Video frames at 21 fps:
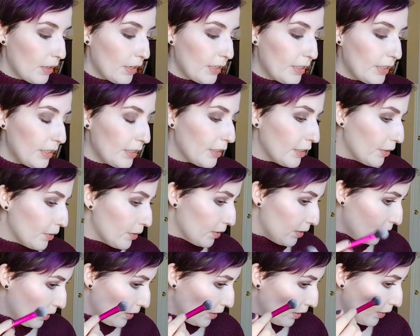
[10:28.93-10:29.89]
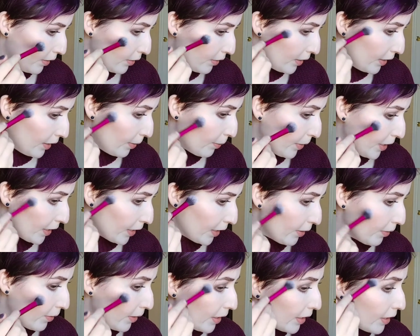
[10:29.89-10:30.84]
I did use this the other day in my
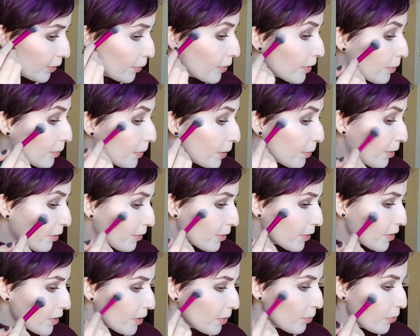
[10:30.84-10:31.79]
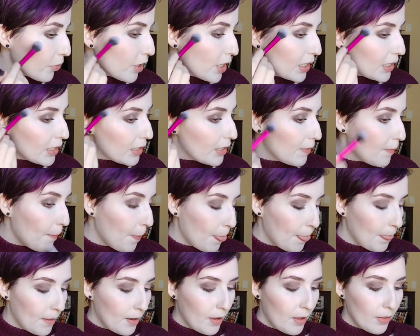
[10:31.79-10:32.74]
Get Ready With Me, but for some reason,
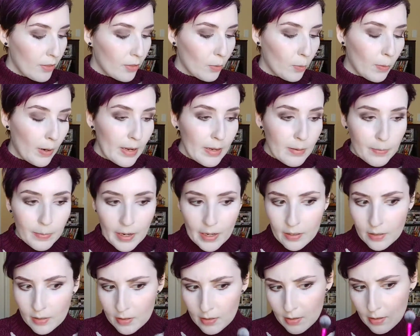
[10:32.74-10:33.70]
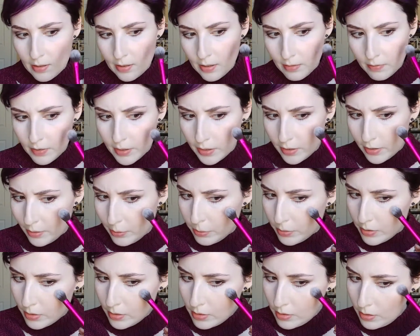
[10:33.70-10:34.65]
the white balance on that video
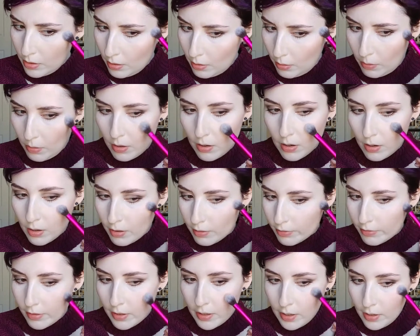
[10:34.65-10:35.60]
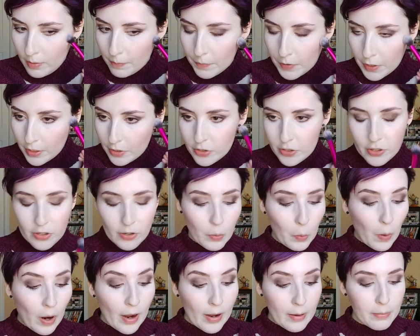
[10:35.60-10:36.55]
was so off. I'm not sure
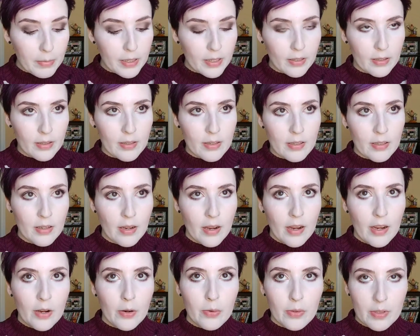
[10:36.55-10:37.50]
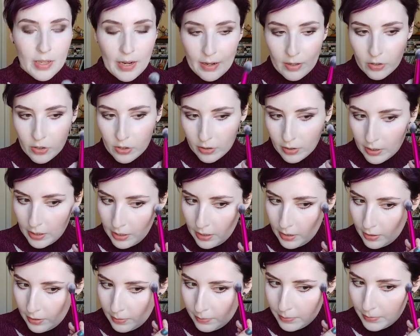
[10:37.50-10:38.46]
why, because it was
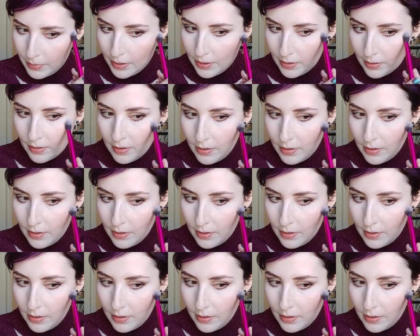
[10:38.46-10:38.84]
actually a